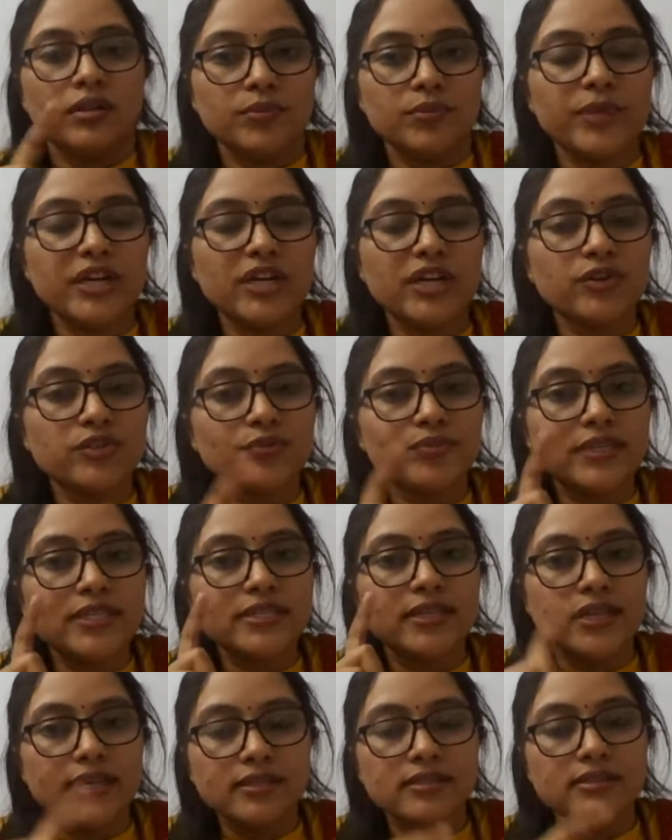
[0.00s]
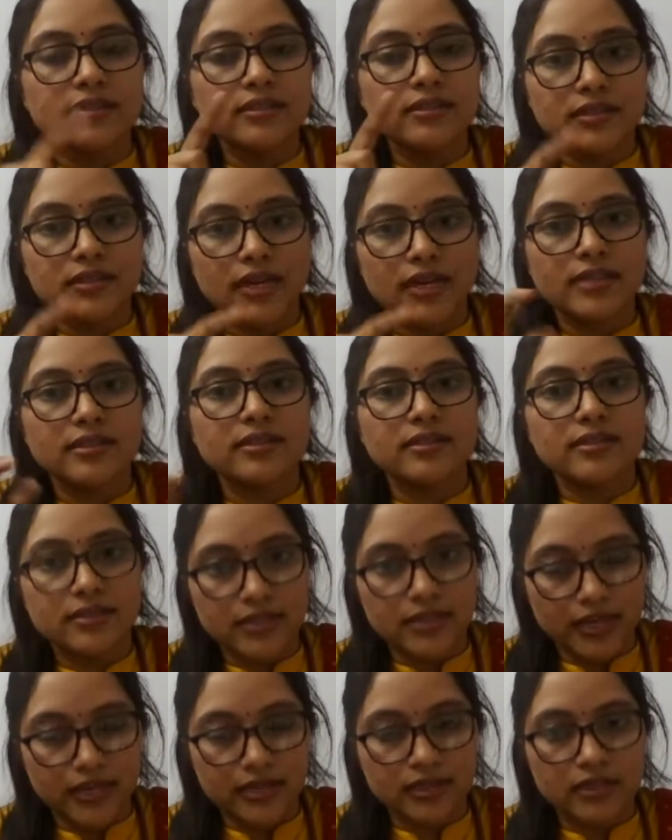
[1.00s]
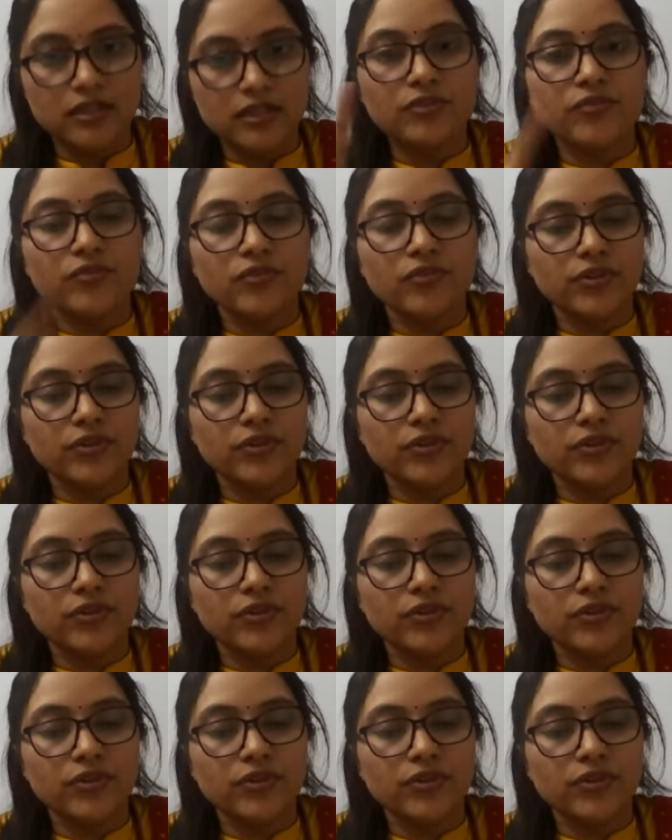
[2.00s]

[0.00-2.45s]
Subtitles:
Because of this itch scratch cycle,